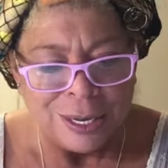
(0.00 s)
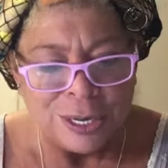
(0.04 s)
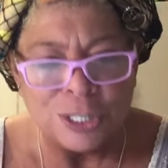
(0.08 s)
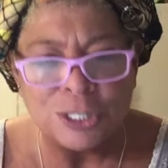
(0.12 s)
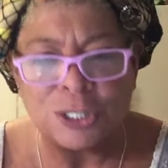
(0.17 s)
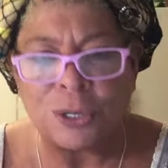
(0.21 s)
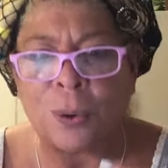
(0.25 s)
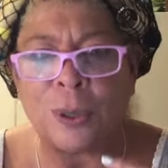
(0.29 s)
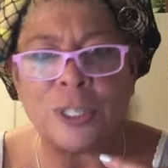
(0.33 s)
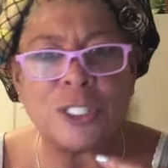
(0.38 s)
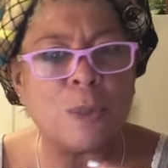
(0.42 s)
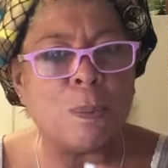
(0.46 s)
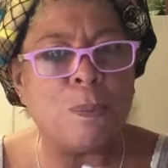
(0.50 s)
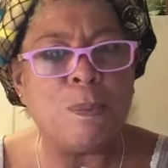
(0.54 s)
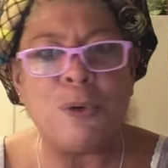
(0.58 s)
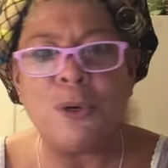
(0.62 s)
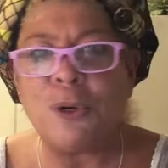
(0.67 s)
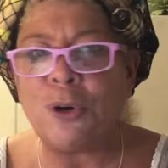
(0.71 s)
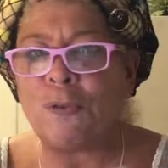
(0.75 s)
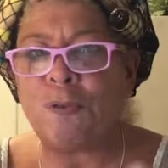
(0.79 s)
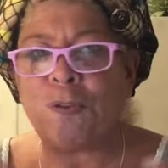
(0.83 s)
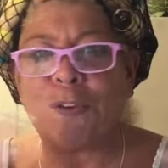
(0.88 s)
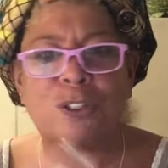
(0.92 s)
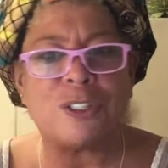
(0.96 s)
So it's a
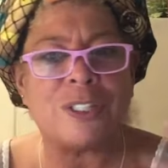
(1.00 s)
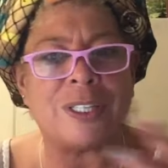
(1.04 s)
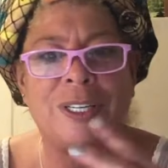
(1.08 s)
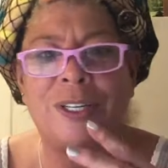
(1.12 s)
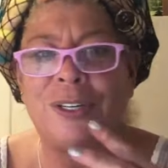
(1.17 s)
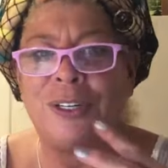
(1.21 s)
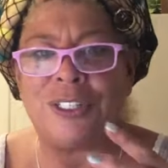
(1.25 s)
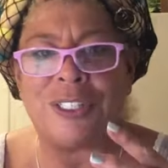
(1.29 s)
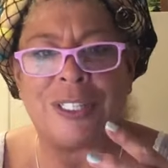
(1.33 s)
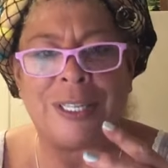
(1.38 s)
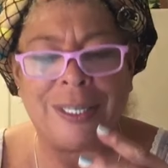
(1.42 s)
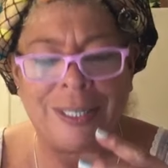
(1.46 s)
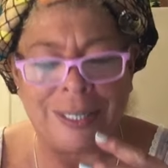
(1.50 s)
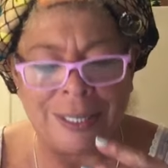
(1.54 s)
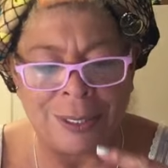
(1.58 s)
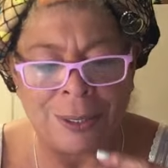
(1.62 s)
beautiful synergy.